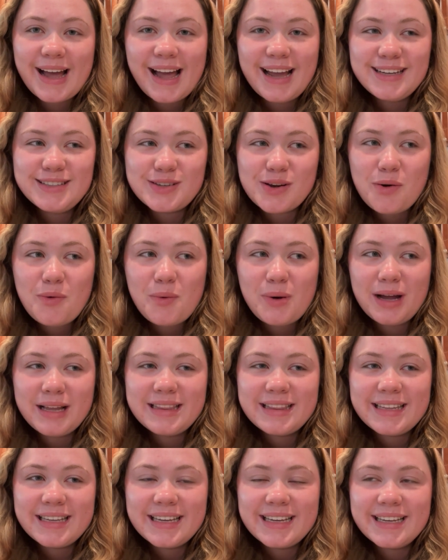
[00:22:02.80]
I don't
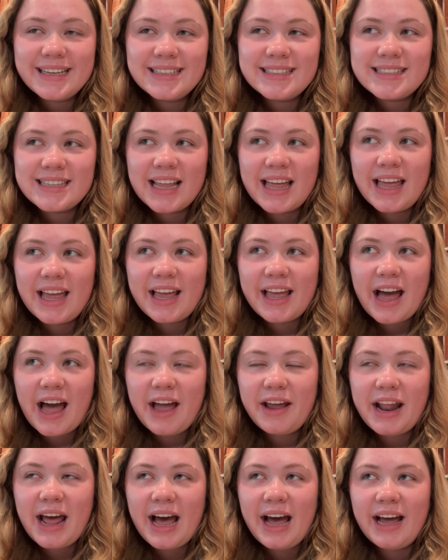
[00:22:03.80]
want this. Like,
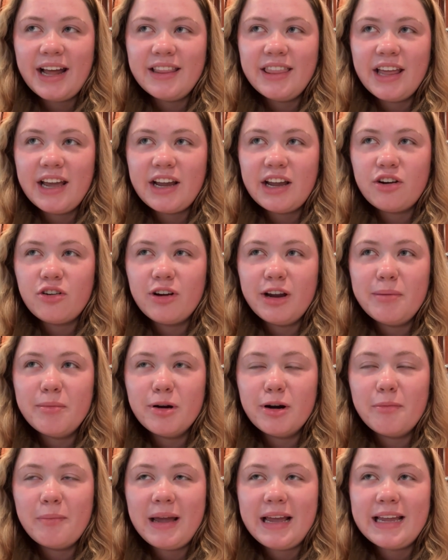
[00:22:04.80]
I'd add like
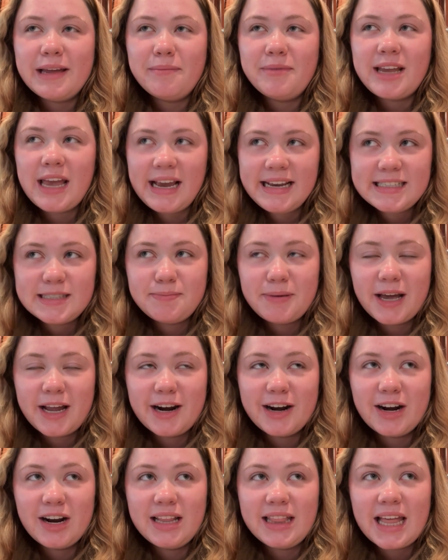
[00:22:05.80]
creamer to make it taste
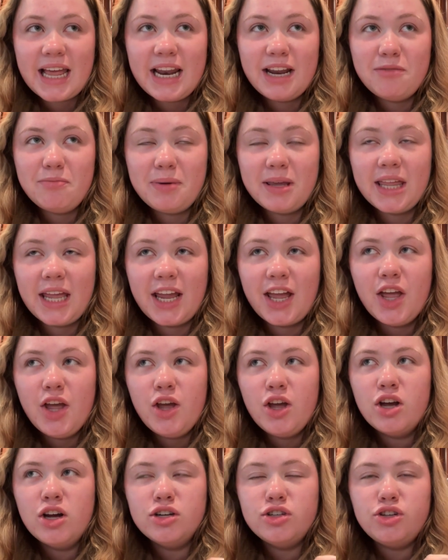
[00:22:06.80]
better, and then it'd be like
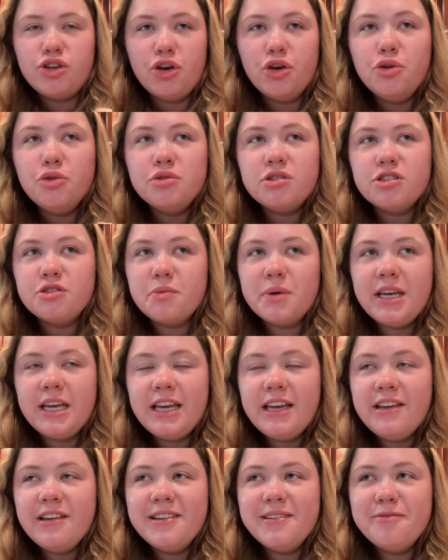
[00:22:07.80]
too
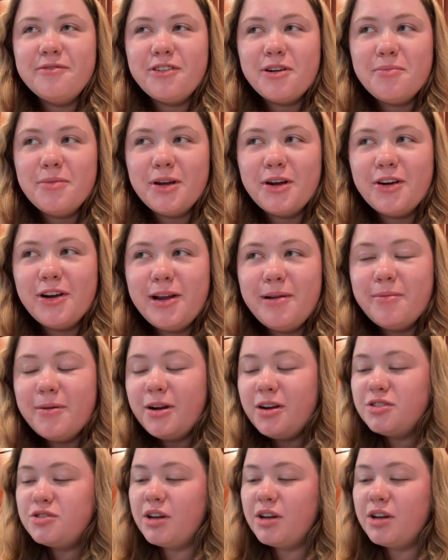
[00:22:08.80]
sweet from the creamer.